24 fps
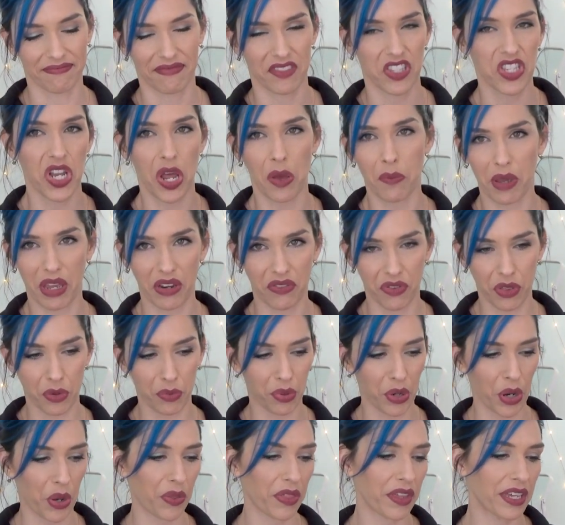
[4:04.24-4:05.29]
it's not made for the
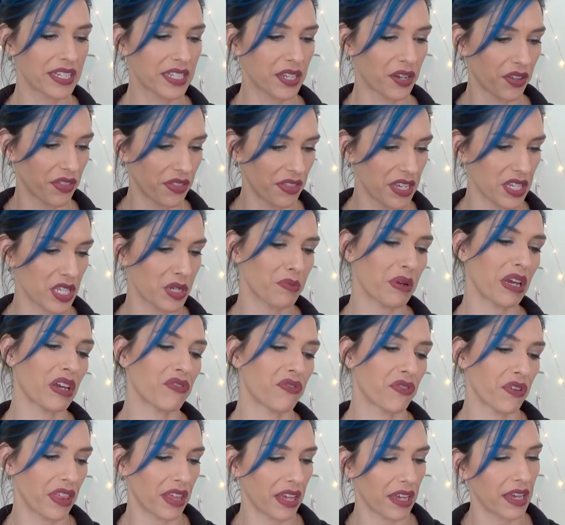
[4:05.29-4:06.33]
Pro. These are, these are made
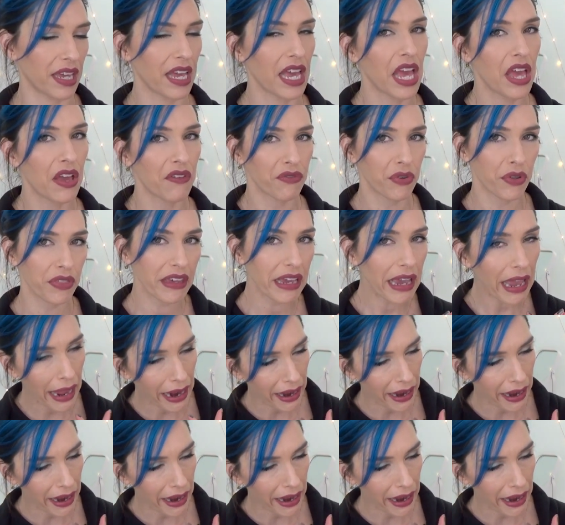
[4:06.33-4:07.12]
for the, for the